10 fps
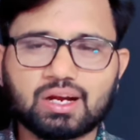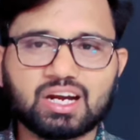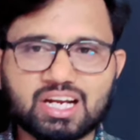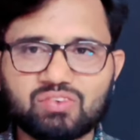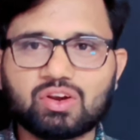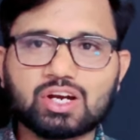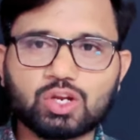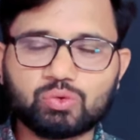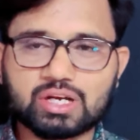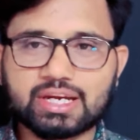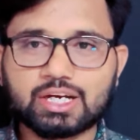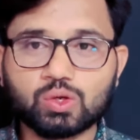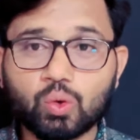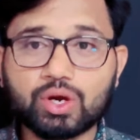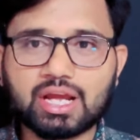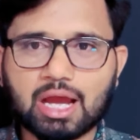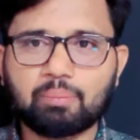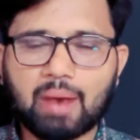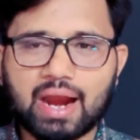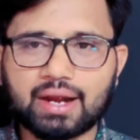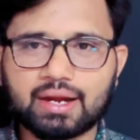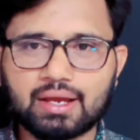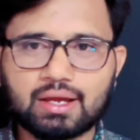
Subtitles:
Definitely you will get good command.